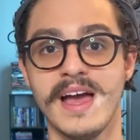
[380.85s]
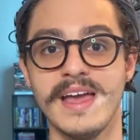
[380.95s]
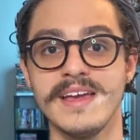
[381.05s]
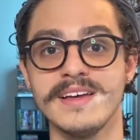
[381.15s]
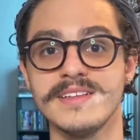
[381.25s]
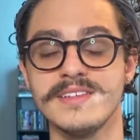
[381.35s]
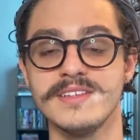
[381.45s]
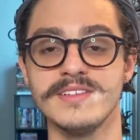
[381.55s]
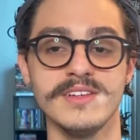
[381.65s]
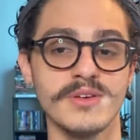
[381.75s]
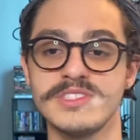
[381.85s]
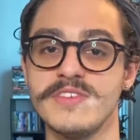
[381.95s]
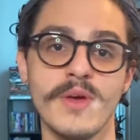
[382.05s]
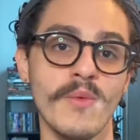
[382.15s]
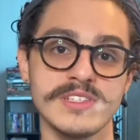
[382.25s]
and see if
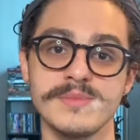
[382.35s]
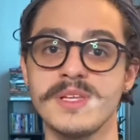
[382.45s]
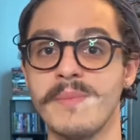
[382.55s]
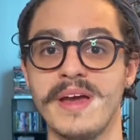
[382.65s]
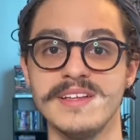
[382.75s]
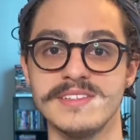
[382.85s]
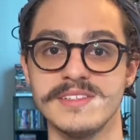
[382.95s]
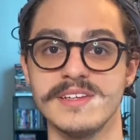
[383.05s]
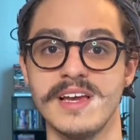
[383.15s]
they want something painted.